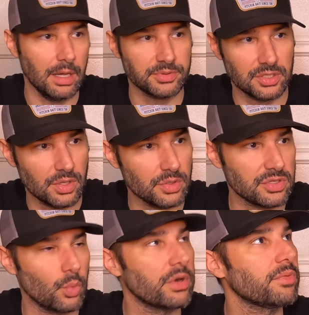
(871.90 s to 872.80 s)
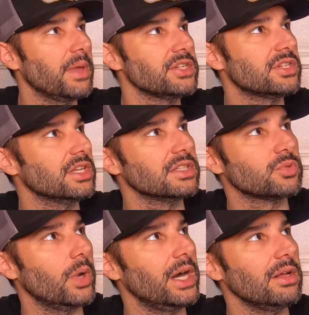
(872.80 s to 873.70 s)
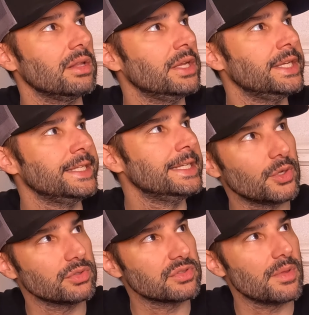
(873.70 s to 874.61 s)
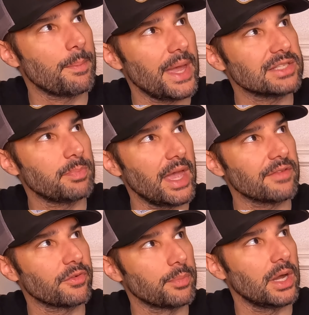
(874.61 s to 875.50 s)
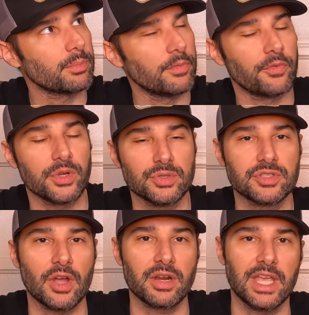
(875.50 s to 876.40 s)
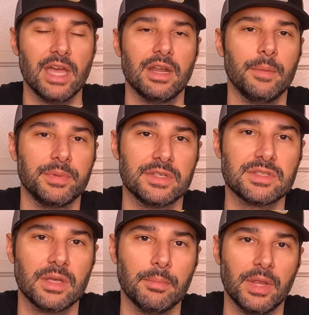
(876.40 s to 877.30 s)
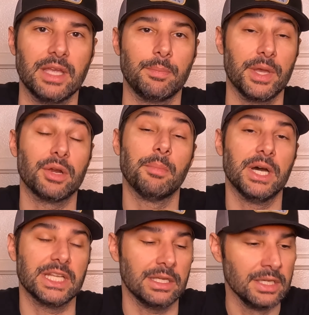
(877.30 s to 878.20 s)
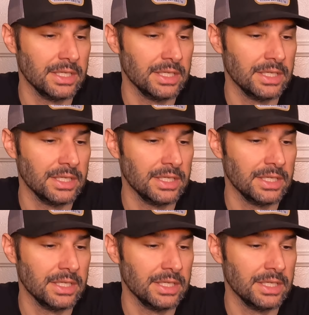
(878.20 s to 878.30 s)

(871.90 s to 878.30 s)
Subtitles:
So those are worth mentioning as well. Those are the best bang for buck before you start getting up into some like bigger money.